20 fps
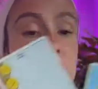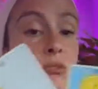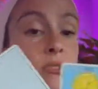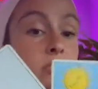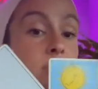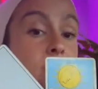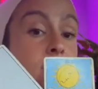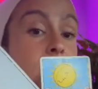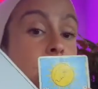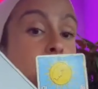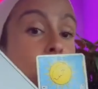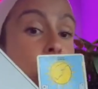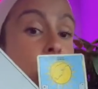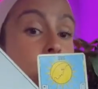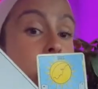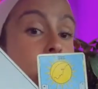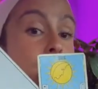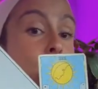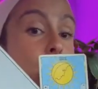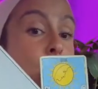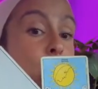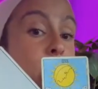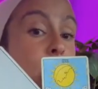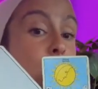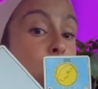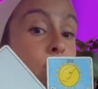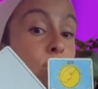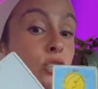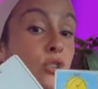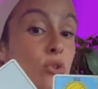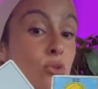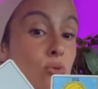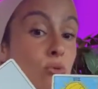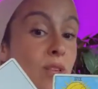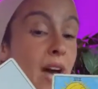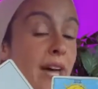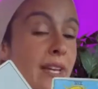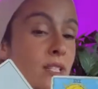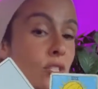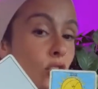so the degree to which we do
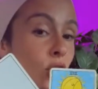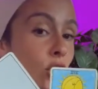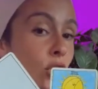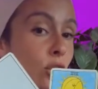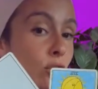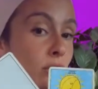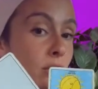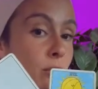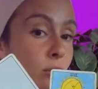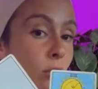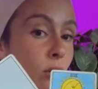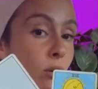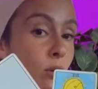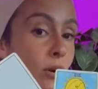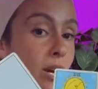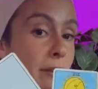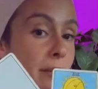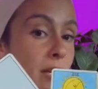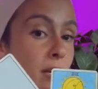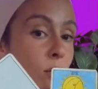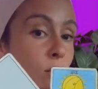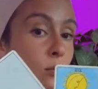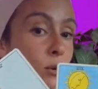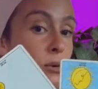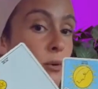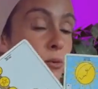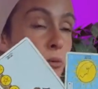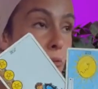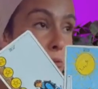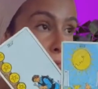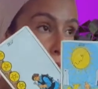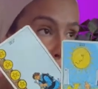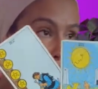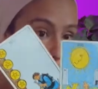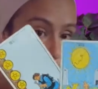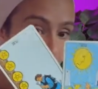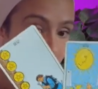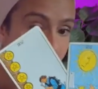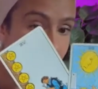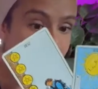that internal reprogramming will, will
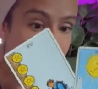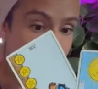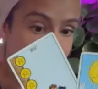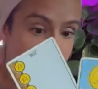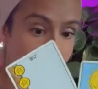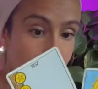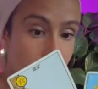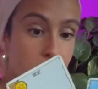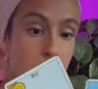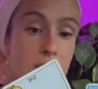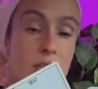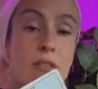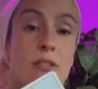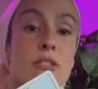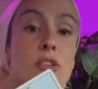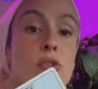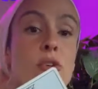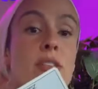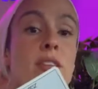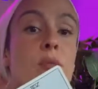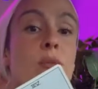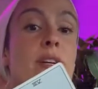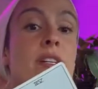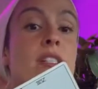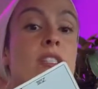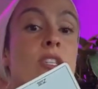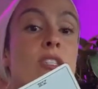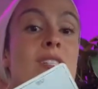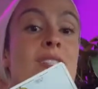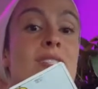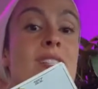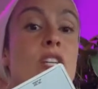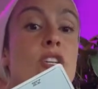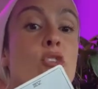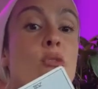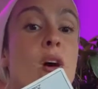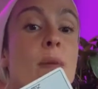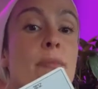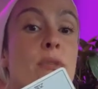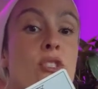be to the degree that we're going to start to see
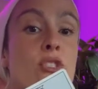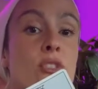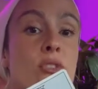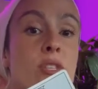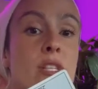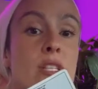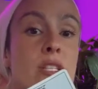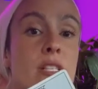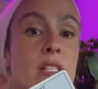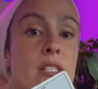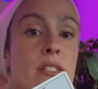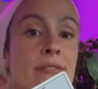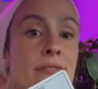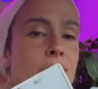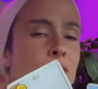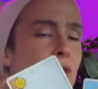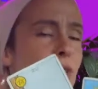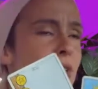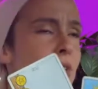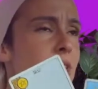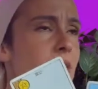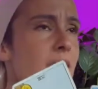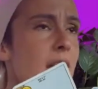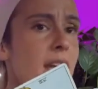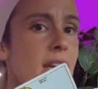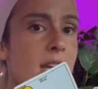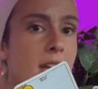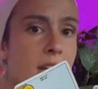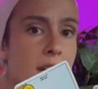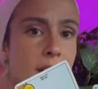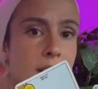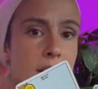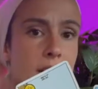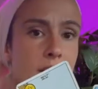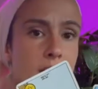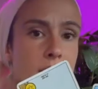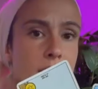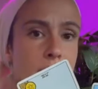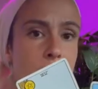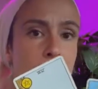new opportunities for creating,
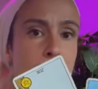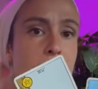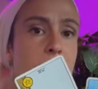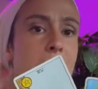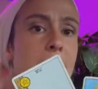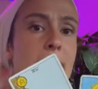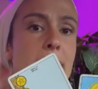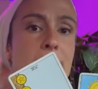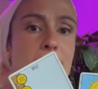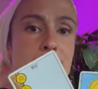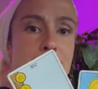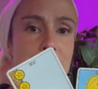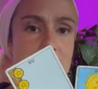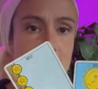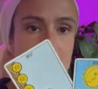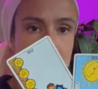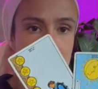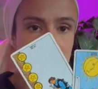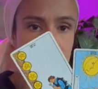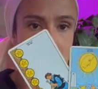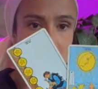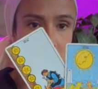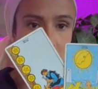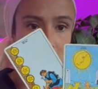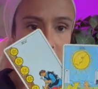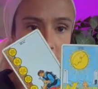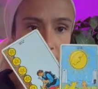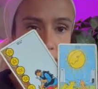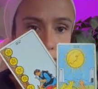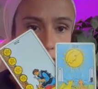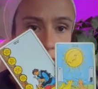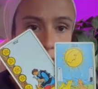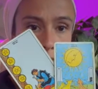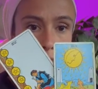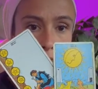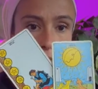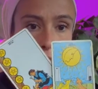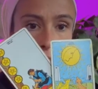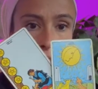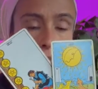for manifesting
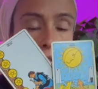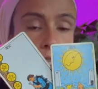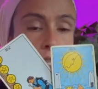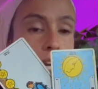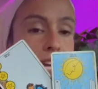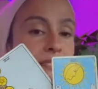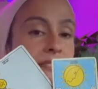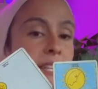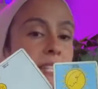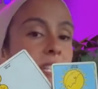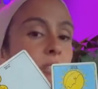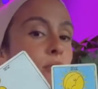a life that's